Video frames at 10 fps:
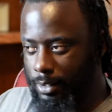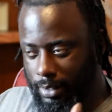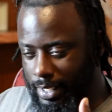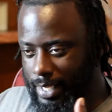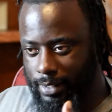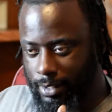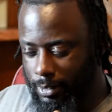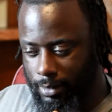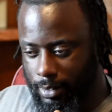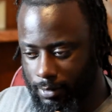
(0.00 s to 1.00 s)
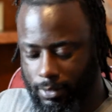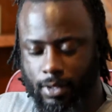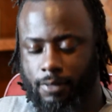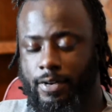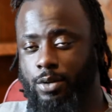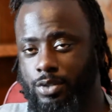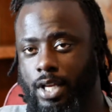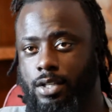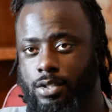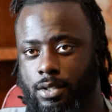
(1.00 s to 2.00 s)
laying the
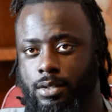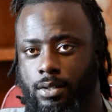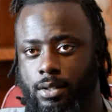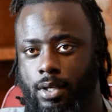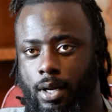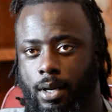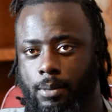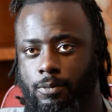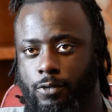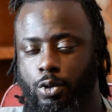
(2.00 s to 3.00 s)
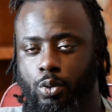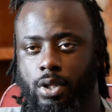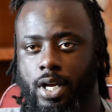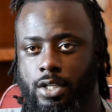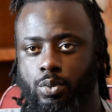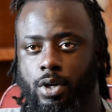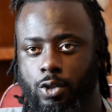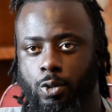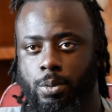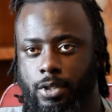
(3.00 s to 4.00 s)
foundation for who
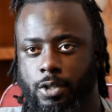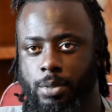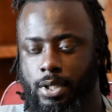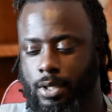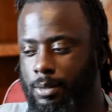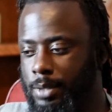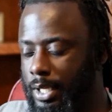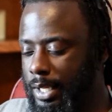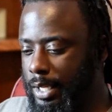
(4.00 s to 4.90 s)
Olajuwon Cooper could become.